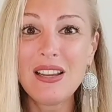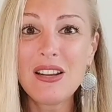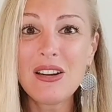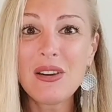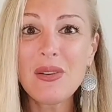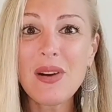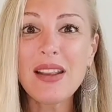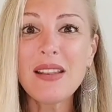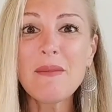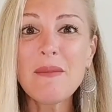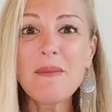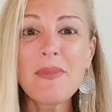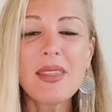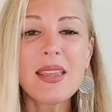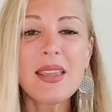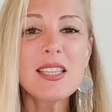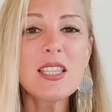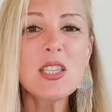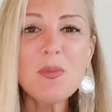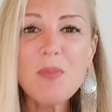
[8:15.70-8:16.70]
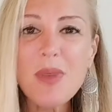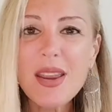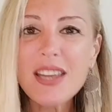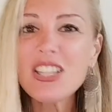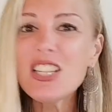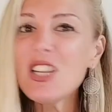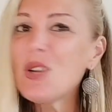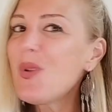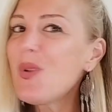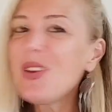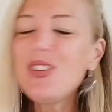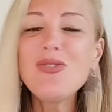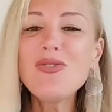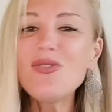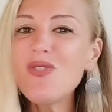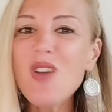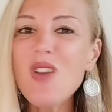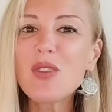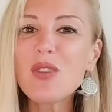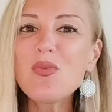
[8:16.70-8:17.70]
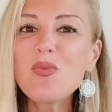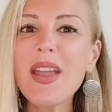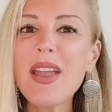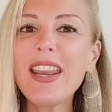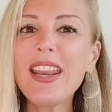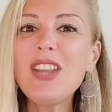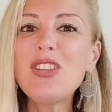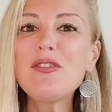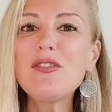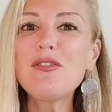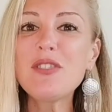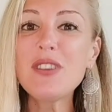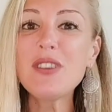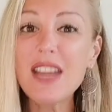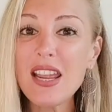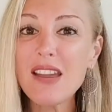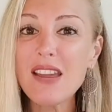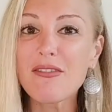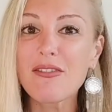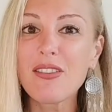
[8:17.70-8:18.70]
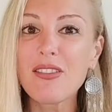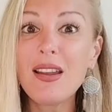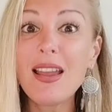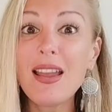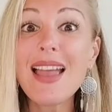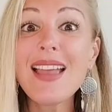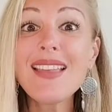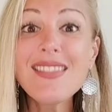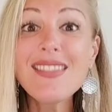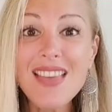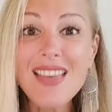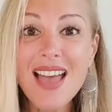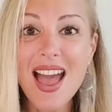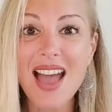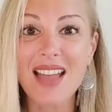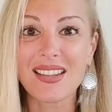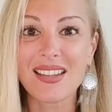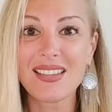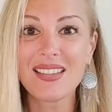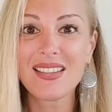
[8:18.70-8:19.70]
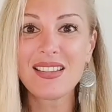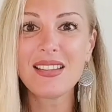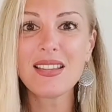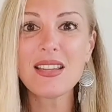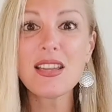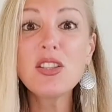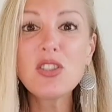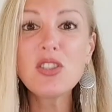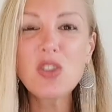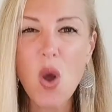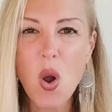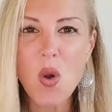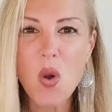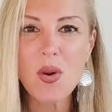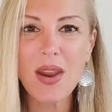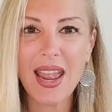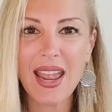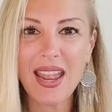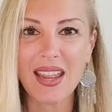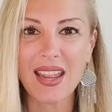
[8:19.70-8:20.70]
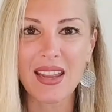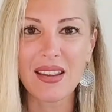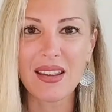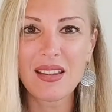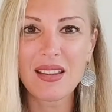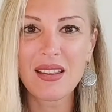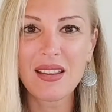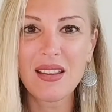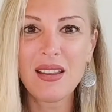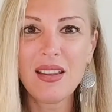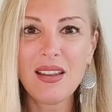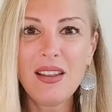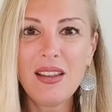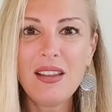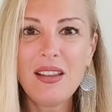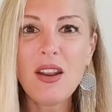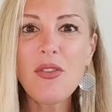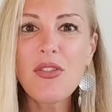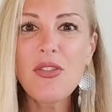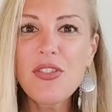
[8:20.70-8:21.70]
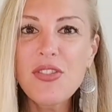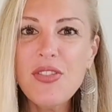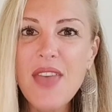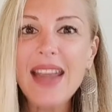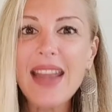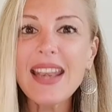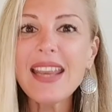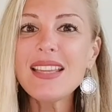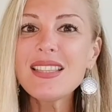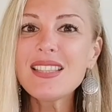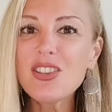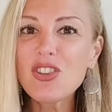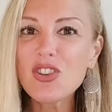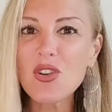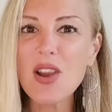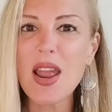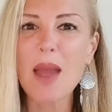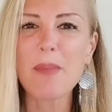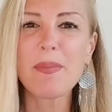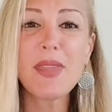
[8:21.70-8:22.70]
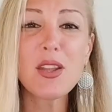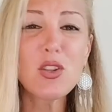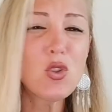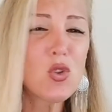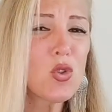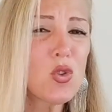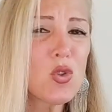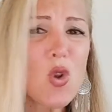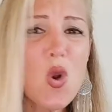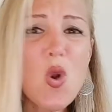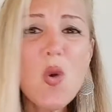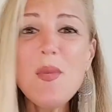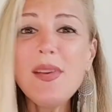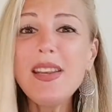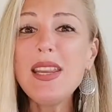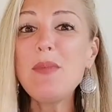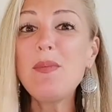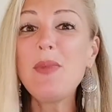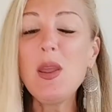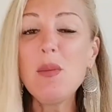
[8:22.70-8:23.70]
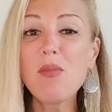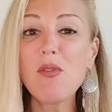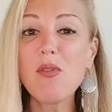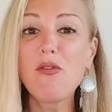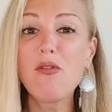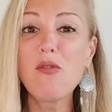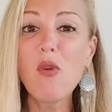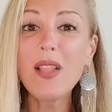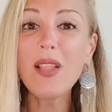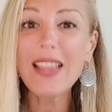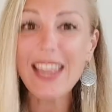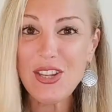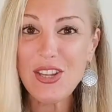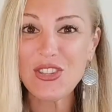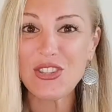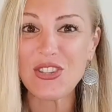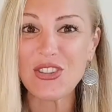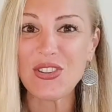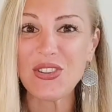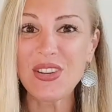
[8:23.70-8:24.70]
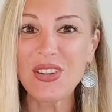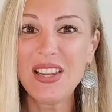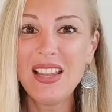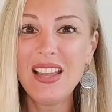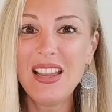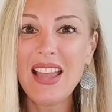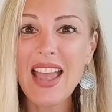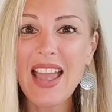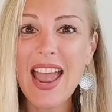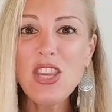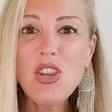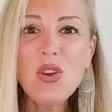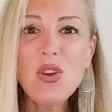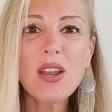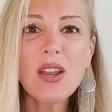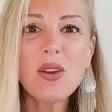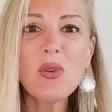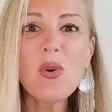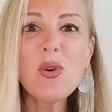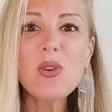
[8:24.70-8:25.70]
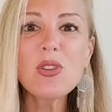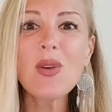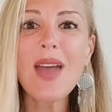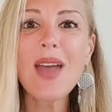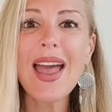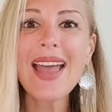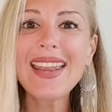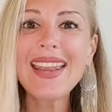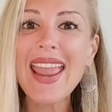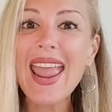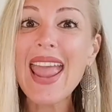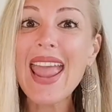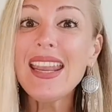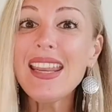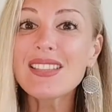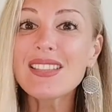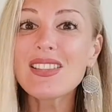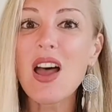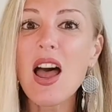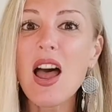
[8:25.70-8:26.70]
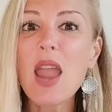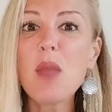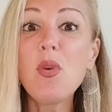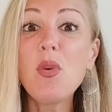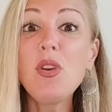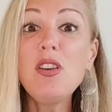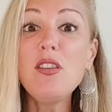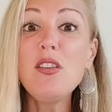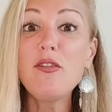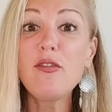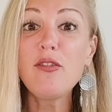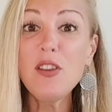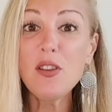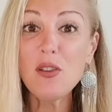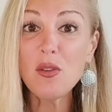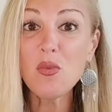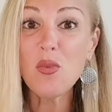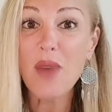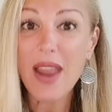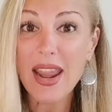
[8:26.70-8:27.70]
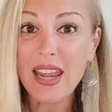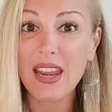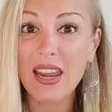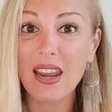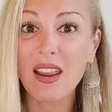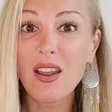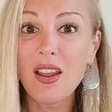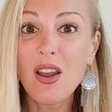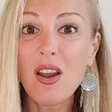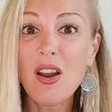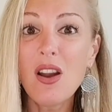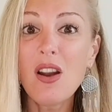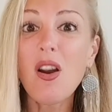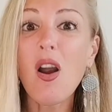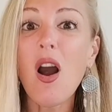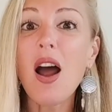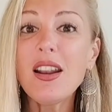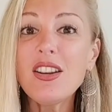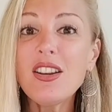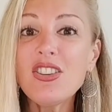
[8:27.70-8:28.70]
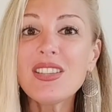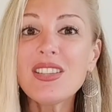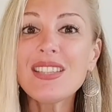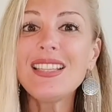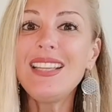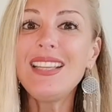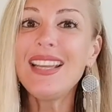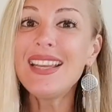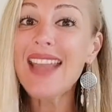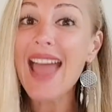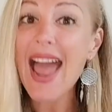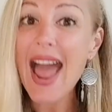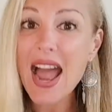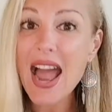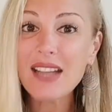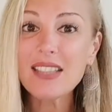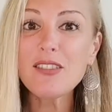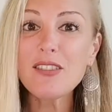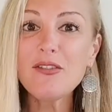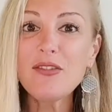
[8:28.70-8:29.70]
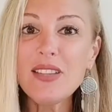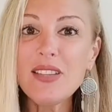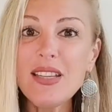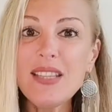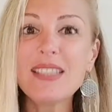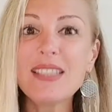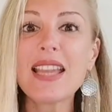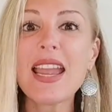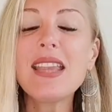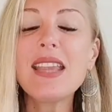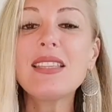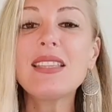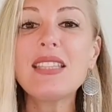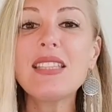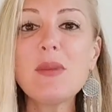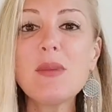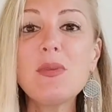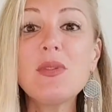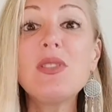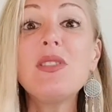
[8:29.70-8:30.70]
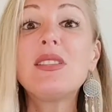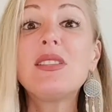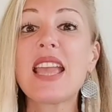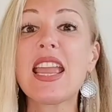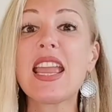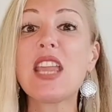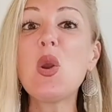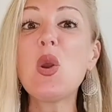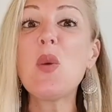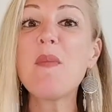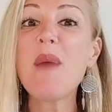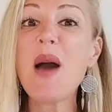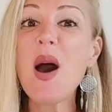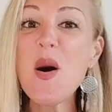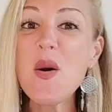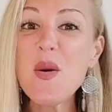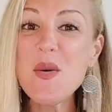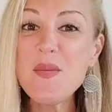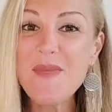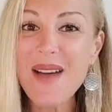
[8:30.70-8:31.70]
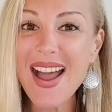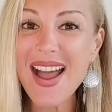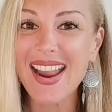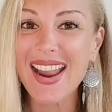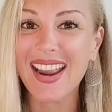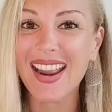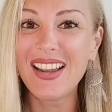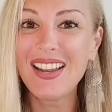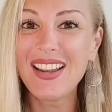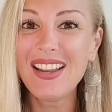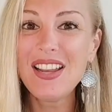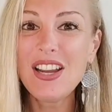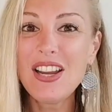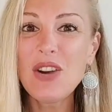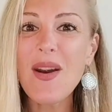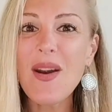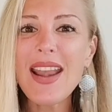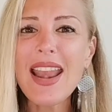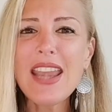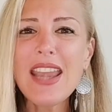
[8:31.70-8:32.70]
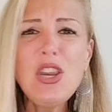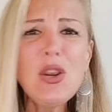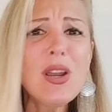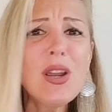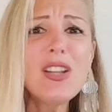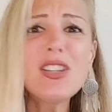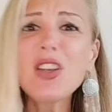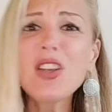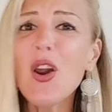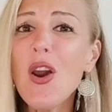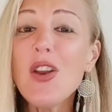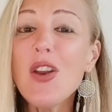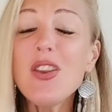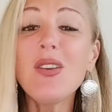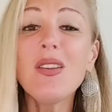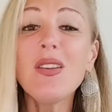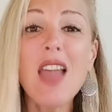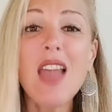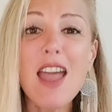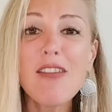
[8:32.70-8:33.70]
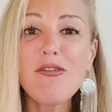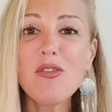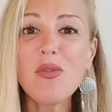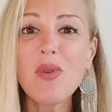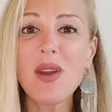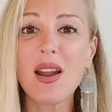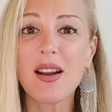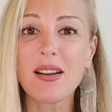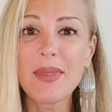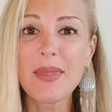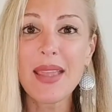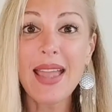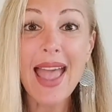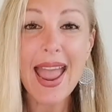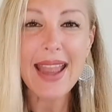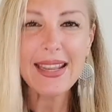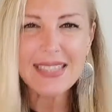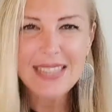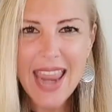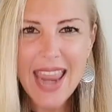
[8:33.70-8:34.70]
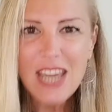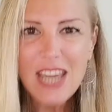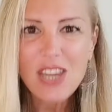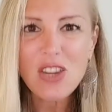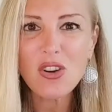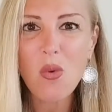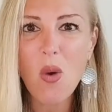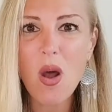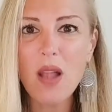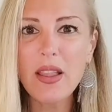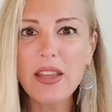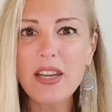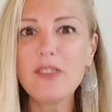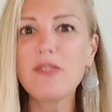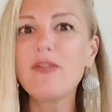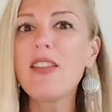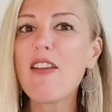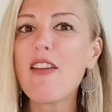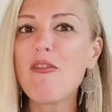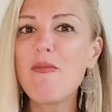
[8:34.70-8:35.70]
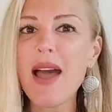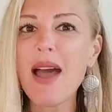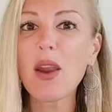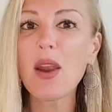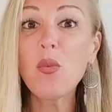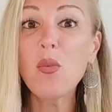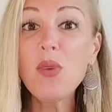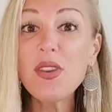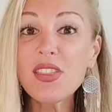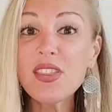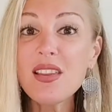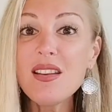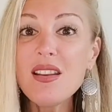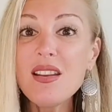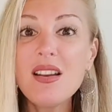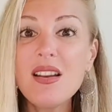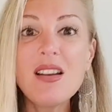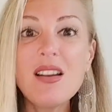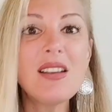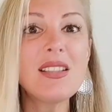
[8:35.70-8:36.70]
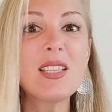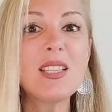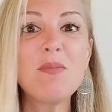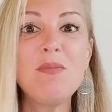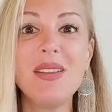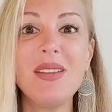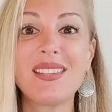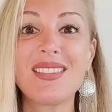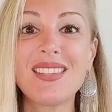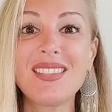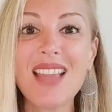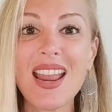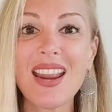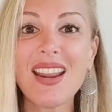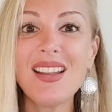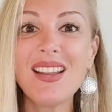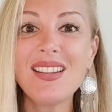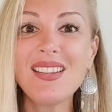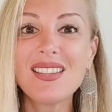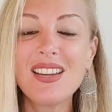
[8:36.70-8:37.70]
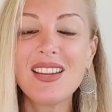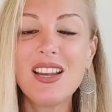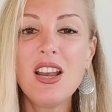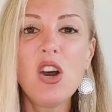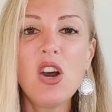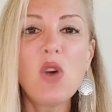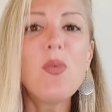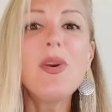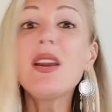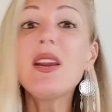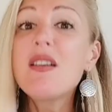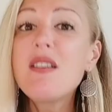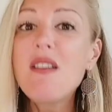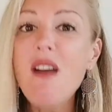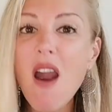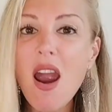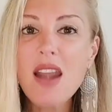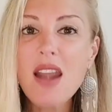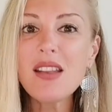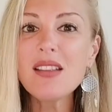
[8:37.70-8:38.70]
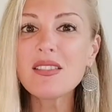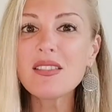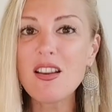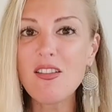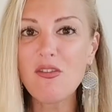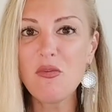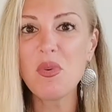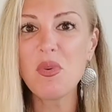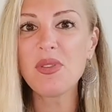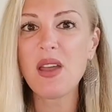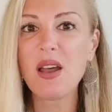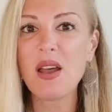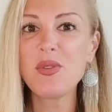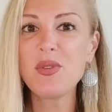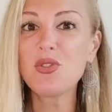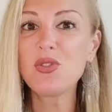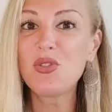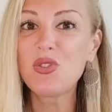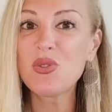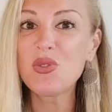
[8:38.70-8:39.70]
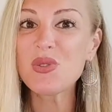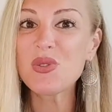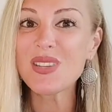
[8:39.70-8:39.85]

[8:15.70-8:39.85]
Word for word: right? Especially when you're not ready to forgive. And that is okay. Now, that is a trap that so many people fall into. And you can also, at any time when you feel ready, consciously and actively take steps to take your power back, right? And you can turn your life around and take your quality of life back within a split second, regardless of what others do or